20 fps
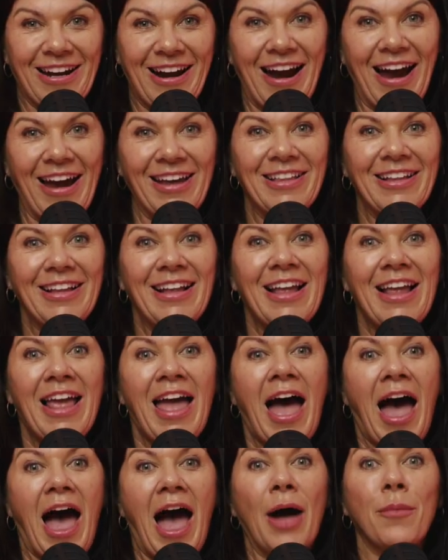right?
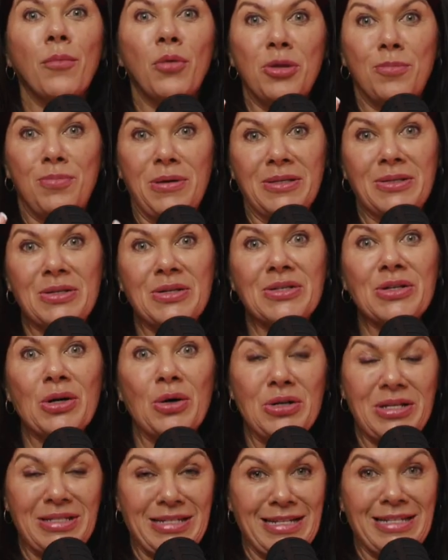With business
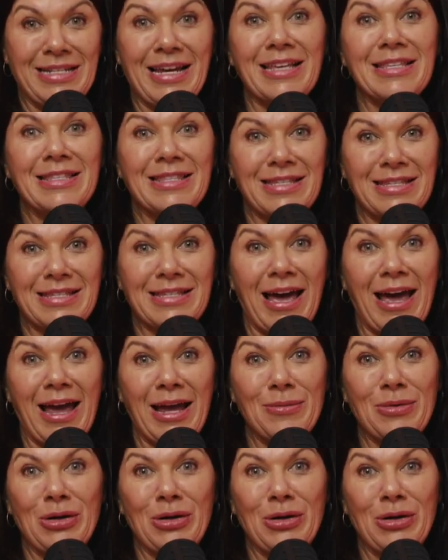owners, it does the same.